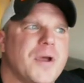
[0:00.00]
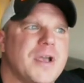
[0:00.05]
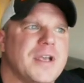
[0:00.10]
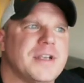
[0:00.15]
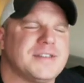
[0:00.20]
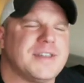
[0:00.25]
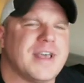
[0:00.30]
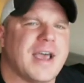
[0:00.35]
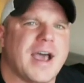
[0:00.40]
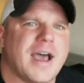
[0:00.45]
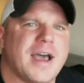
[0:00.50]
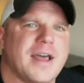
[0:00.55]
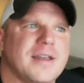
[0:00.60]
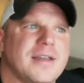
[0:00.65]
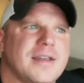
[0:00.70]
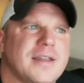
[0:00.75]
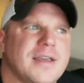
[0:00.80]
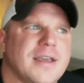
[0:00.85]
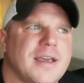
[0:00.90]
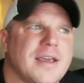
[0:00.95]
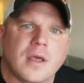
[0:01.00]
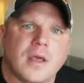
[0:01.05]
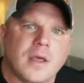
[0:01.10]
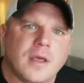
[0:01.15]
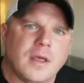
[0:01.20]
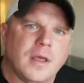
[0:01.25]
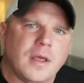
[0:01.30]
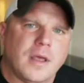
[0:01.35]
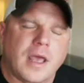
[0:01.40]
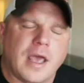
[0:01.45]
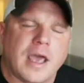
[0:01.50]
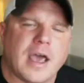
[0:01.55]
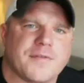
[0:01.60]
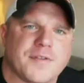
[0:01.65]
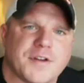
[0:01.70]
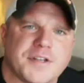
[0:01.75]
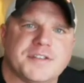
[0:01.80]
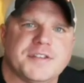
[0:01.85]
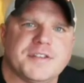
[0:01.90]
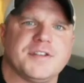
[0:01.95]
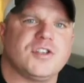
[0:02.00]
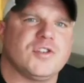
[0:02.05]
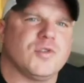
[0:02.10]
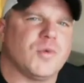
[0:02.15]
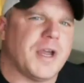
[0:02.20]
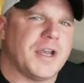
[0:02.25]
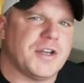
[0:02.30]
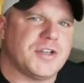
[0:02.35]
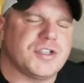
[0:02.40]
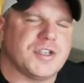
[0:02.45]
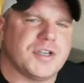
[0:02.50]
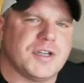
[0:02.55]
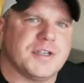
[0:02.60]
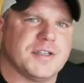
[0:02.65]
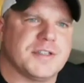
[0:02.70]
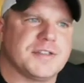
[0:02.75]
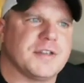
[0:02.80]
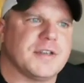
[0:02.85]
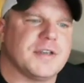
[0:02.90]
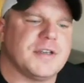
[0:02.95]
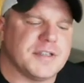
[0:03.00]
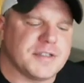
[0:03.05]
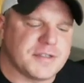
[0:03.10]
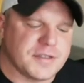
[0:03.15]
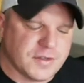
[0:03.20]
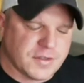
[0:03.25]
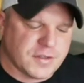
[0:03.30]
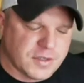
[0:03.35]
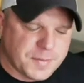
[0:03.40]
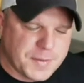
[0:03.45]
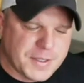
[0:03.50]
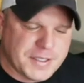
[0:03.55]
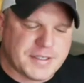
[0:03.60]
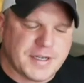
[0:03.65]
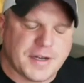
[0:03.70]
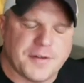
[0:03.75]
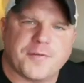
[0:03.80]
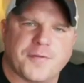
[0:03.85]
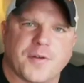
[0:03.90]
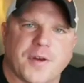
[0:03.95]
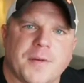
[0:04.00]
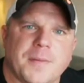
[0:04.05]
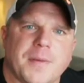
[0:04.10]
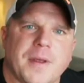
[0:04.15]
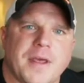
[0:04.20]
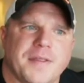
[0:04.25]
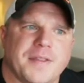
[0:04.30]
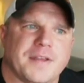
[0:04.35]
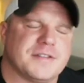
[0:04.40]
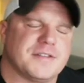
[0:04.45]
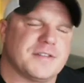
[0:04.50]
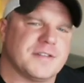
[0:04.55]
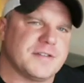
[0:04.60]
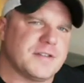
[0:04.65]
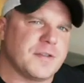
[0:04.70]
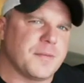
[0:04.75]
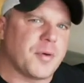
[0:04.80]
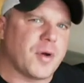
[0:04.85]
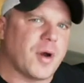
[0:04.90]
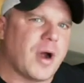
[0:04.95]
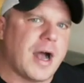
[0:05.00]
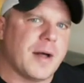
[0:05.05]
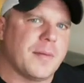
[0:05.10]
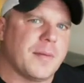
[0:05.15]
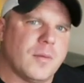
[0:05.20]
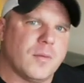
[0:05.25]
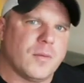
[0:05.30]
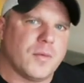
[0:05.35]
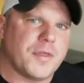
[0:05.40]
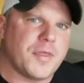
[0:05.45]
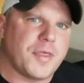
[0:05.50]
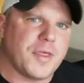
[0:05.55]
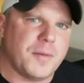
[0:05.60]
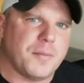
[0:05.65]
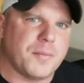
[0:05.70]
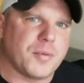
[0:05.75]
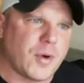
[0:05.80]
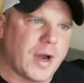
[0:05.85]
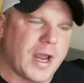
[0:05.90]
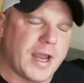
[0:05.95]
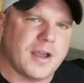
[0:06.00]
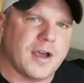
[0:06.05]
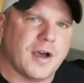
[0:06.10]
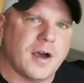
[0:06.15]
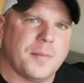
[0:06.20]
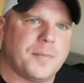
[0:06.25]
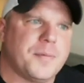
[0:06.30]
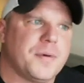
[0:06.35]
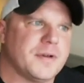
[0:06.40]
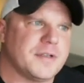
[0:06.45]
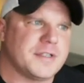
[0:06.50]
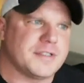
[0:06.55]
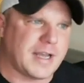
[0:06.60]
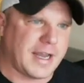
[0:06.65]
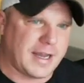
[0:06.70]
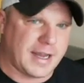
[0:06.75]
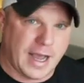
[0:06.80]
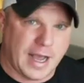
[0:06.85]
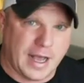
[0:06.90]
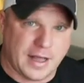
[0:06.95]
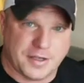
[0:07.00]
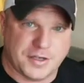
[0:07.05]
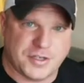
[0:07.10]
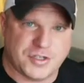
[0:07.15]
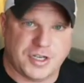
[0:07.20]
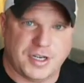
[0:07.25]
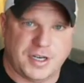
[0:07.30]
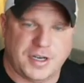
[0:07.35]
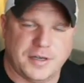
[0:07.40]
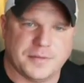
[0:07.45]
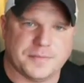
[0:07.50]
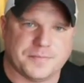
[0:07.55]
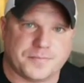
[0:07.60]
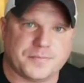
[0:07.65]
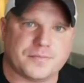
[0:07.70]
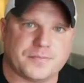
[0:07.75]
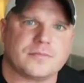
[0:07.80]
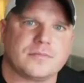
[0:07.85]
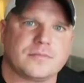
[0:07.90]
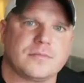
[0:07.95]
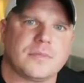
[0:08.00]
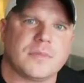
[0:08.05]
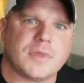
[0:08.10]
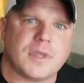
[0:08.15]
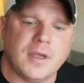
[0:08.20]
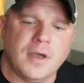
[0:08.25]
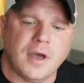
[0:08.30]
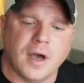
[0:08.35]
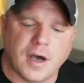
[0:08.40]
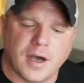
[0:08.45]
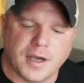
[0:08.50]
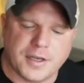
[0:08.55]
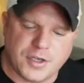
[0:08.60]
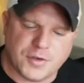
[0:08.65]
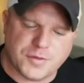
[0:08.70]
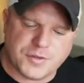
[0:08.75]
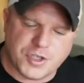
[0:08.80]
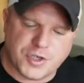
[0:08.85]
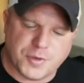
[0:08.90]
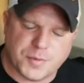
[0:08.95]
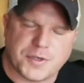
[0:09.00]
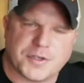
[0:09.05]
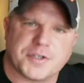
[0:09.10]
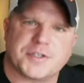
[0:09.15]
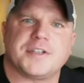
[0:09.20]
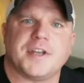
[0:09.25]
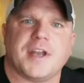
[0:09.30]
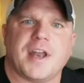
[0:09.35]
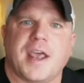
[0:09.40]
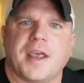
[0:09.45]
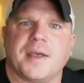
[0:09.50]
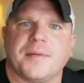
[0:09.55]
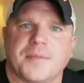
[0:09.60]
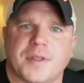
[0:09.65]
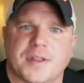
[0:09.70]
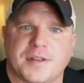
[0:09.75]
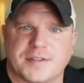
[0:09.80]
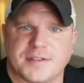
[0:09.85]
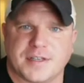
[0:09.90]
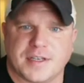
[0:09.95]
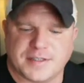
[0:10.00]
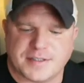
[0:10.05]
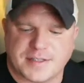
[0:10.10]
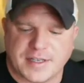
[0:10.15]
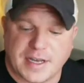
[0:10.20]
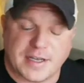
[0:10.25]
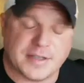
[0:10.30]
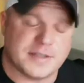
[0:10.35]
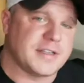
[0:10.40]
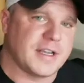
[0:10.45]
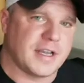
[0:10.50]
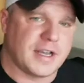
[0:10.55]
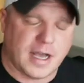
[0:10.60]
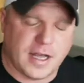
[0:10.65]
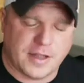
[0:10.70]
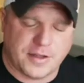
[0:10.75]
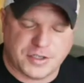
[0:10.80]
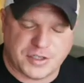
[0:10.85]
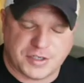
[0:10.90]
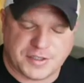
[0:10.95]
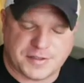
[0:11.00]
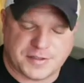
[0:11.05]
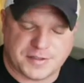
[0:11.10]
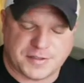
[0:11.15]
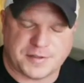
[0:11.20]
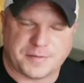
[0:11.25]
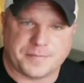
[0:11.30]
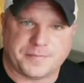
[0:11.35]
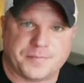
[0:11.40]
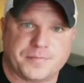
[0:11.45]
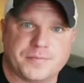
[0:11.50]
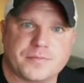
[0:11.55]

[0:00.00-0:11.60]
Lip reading: Is that every situation is a little bit different. And this is the problem with the breakup psychology YouTubers today and psychologists.